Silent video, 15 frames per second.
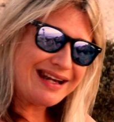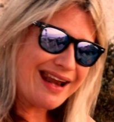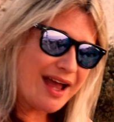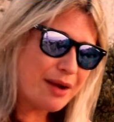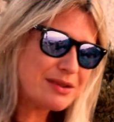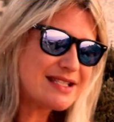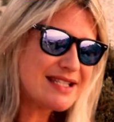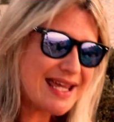
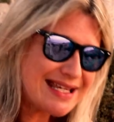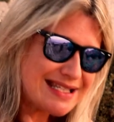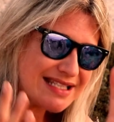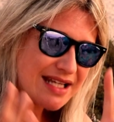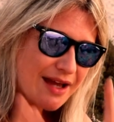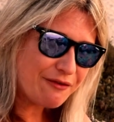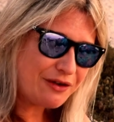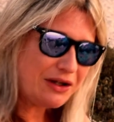now and say it's
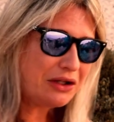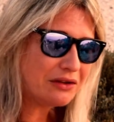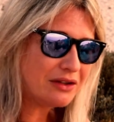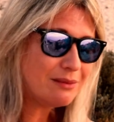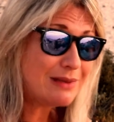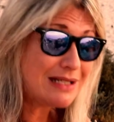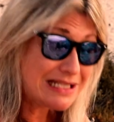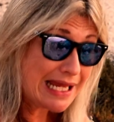definitely going
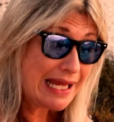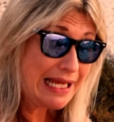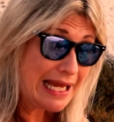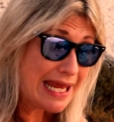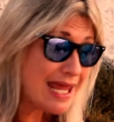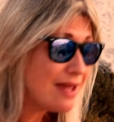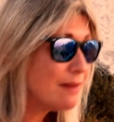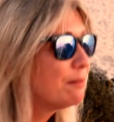to be
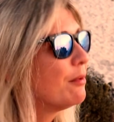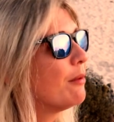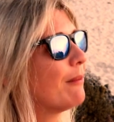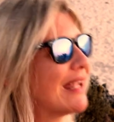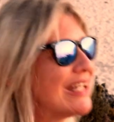daily, but